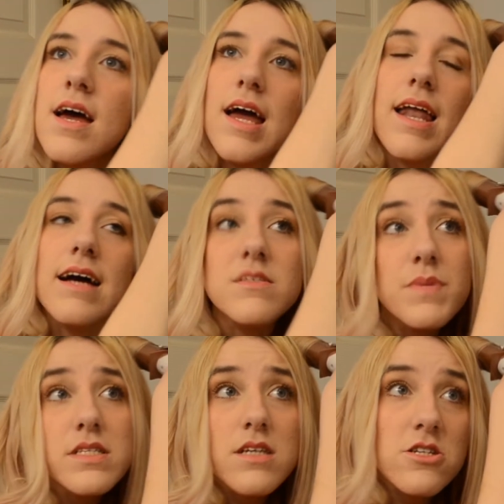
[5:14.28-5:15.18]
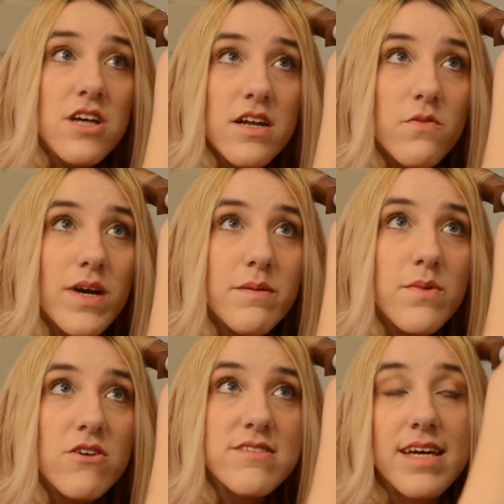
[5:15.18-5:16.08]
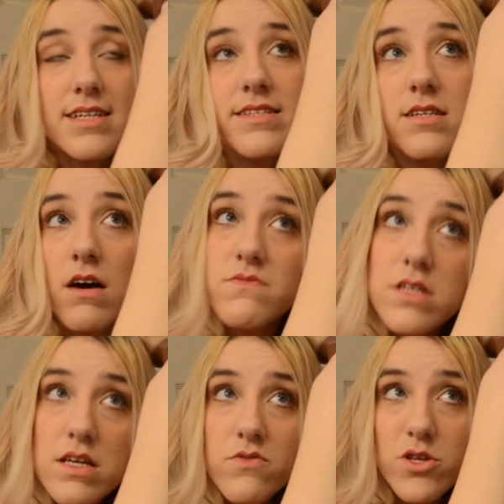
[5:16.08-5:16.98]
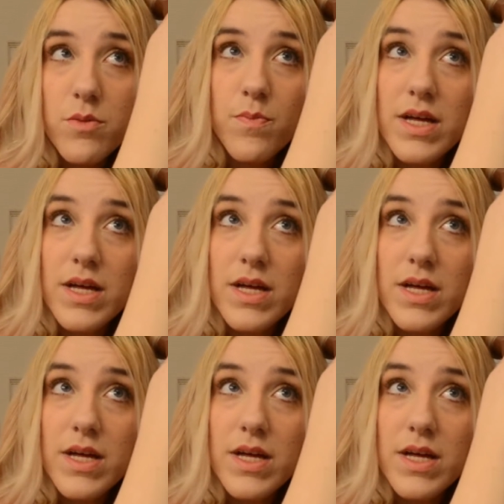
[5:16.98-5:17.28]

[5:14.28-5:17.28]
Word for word: it hasn't been sunshine and rainbows, like it's tough to live with your,